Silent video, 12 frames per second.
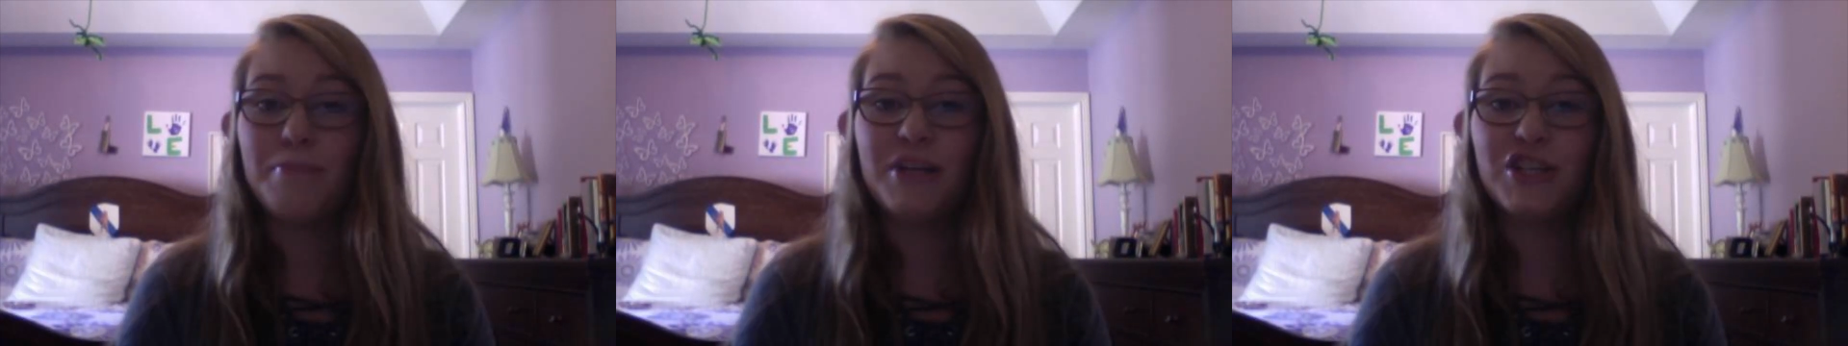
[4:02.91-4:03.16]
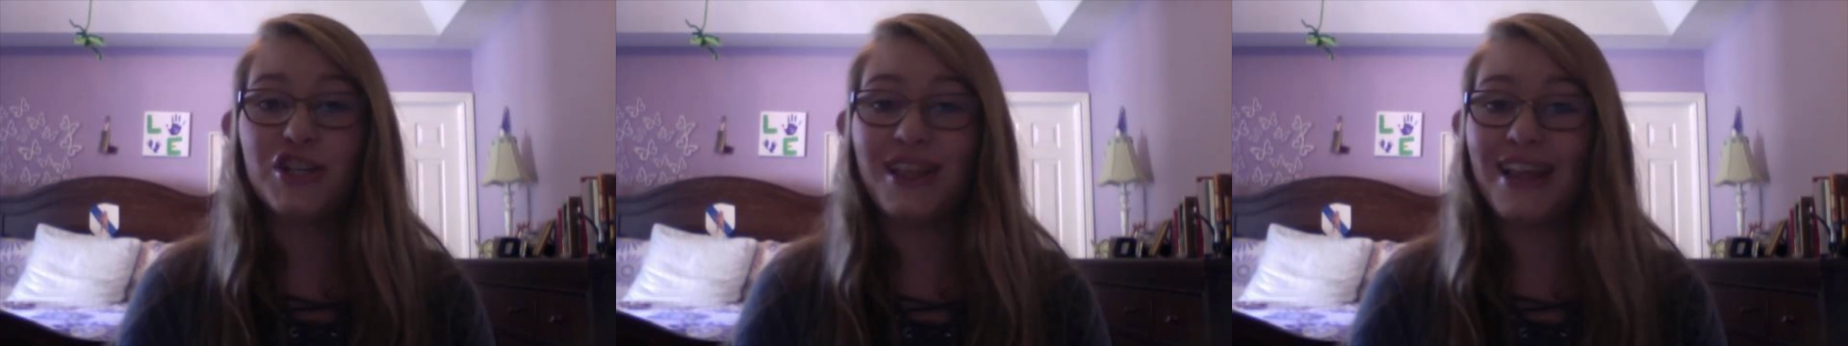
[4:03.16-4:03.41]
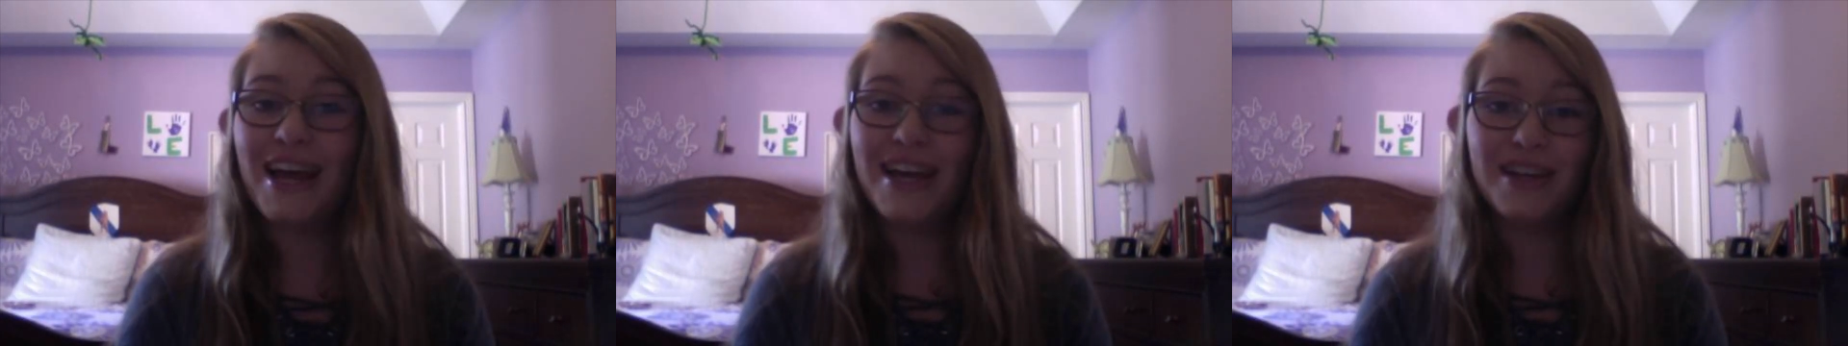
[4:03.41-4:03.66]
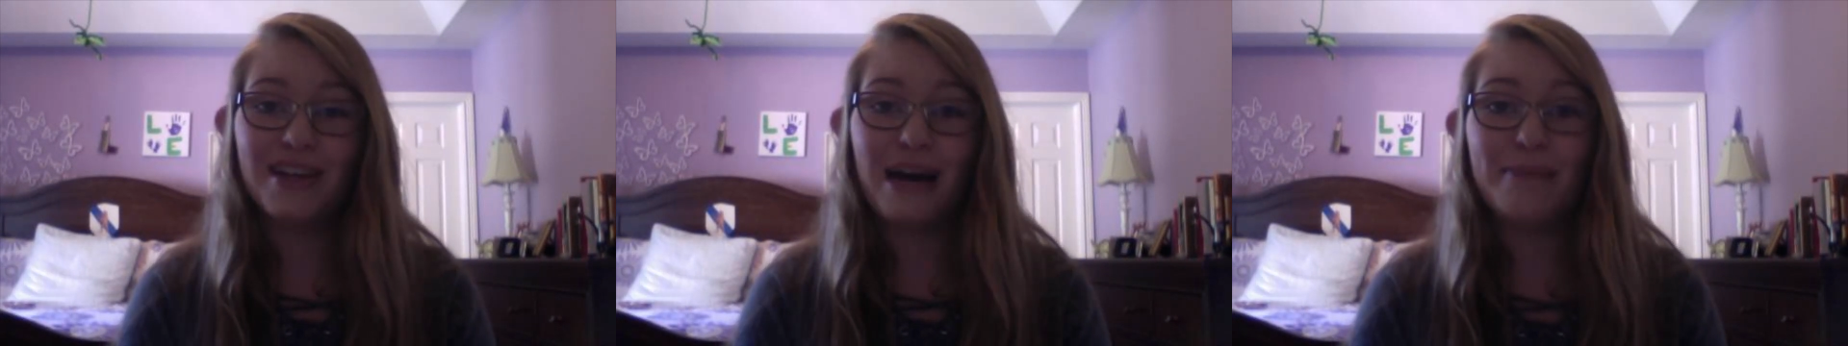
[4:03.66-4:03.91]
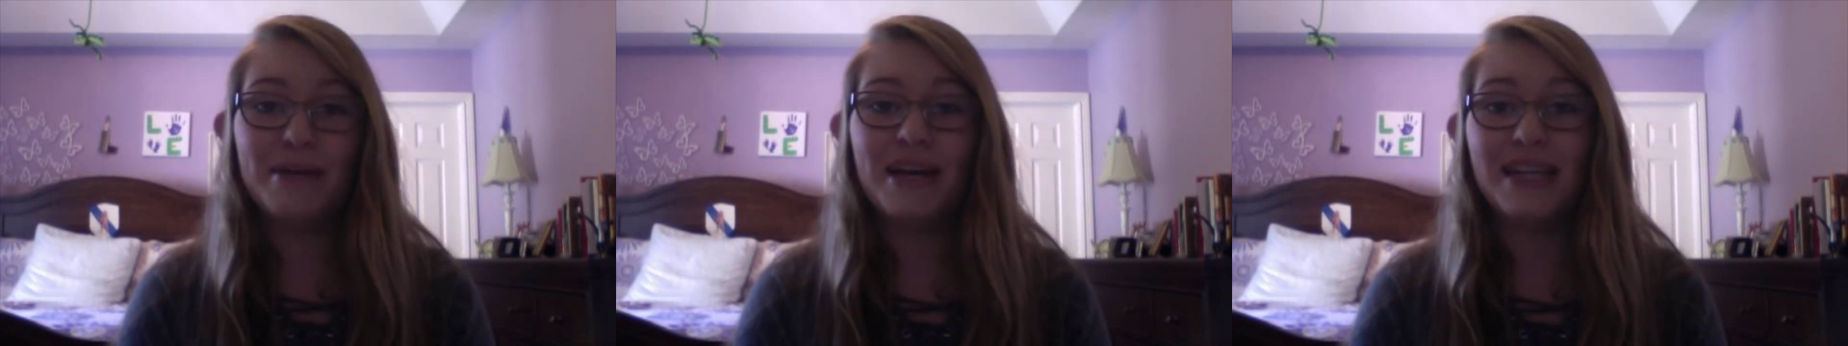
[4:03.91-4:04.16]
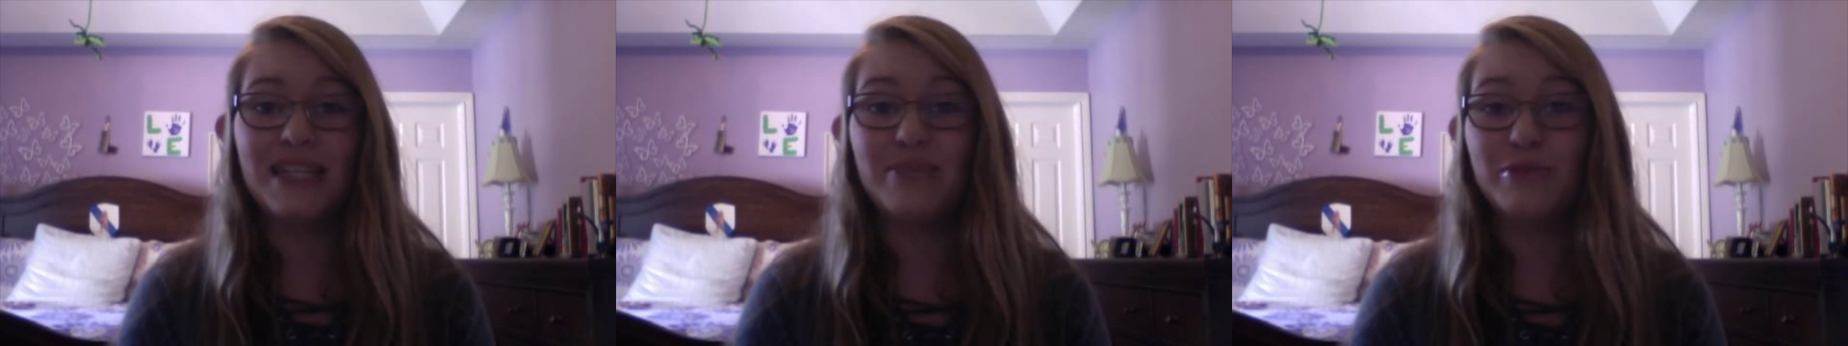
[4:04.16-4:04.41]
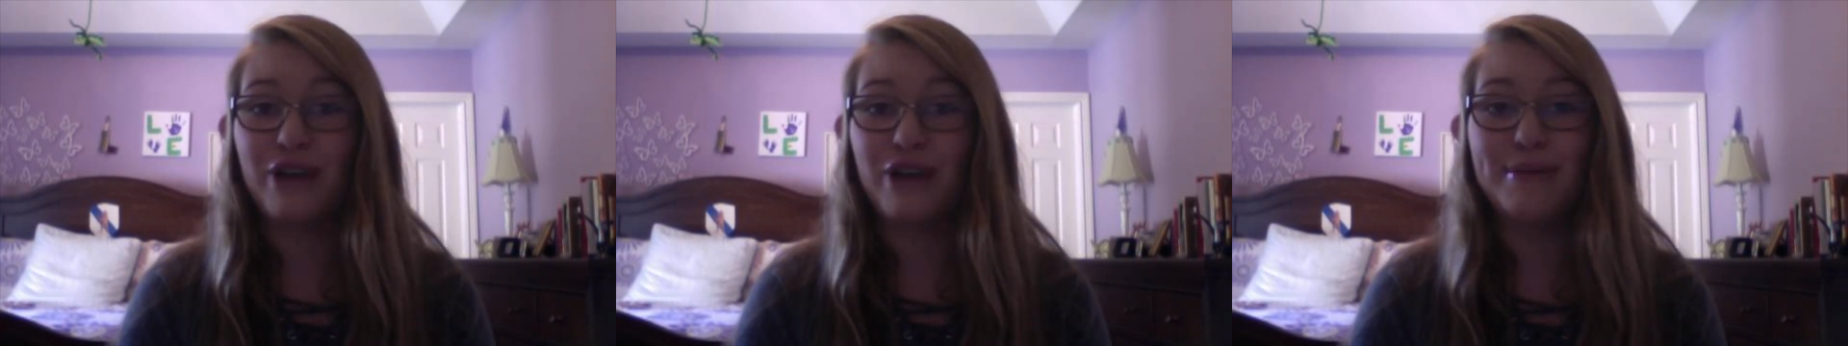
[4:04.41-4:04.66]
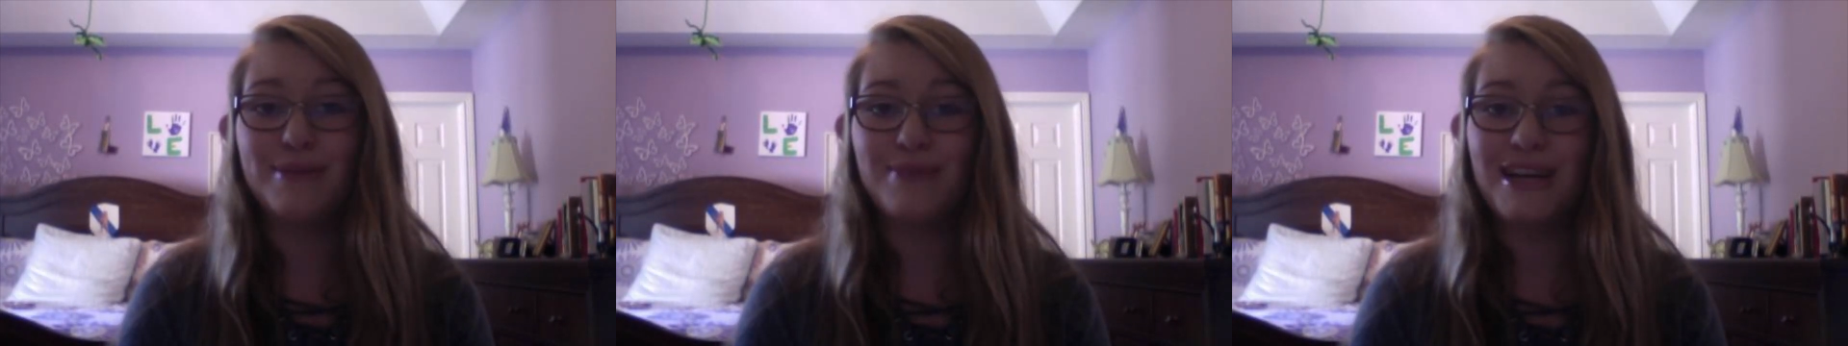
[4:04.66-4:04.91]
Be sure to like, comment, and
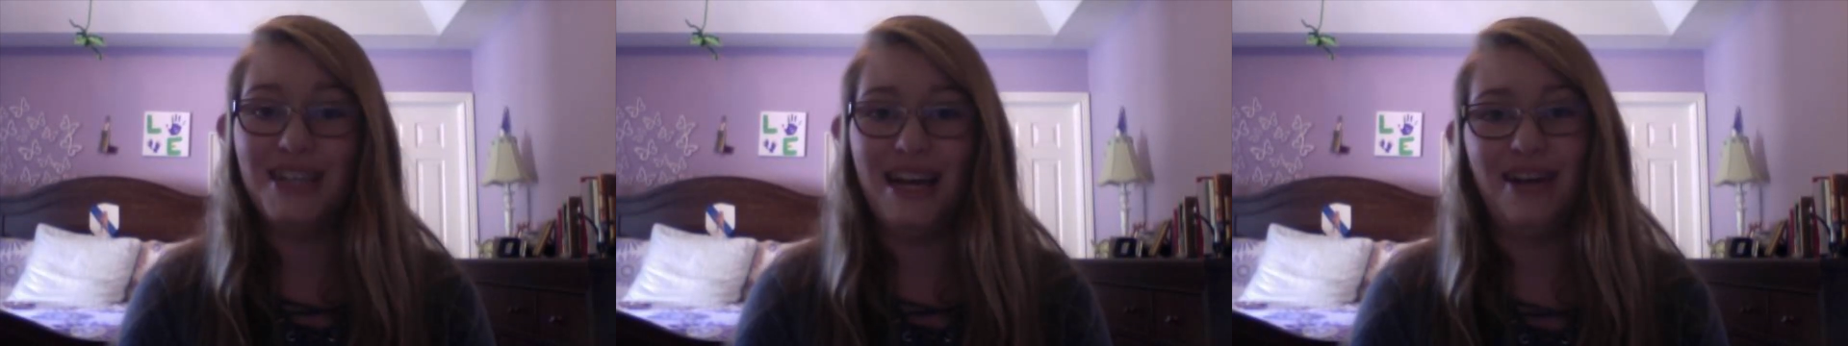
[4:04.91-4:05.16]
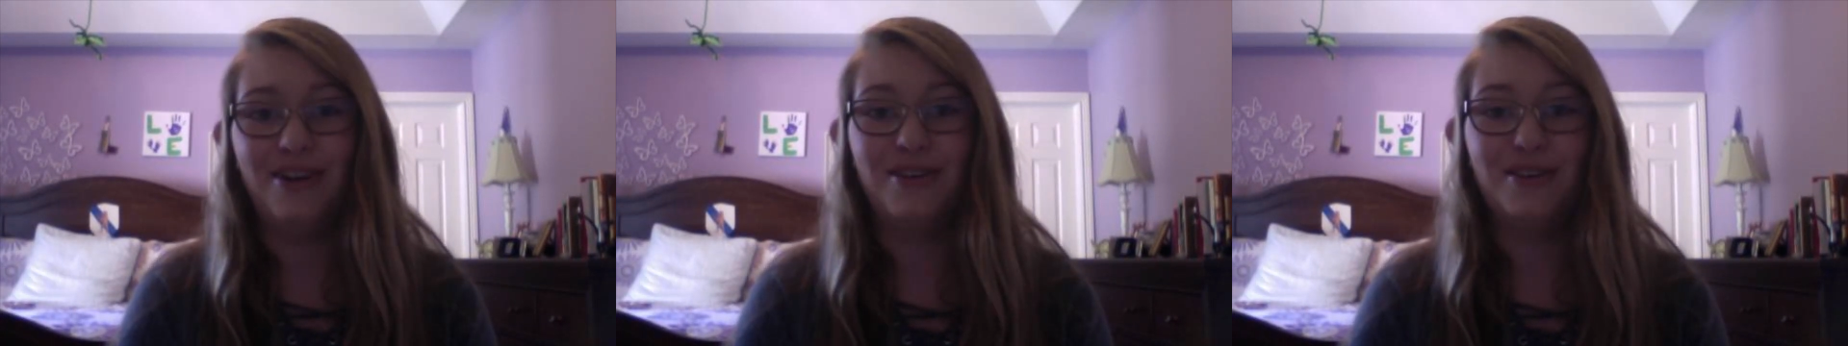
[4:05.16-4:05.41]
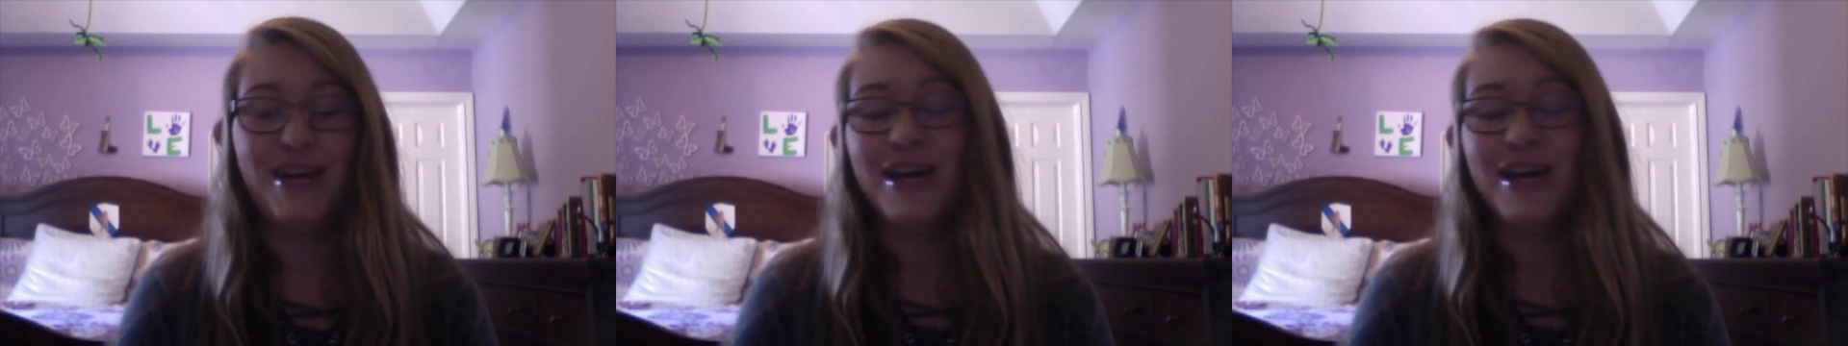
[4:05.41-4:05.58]
subscribe to my channel.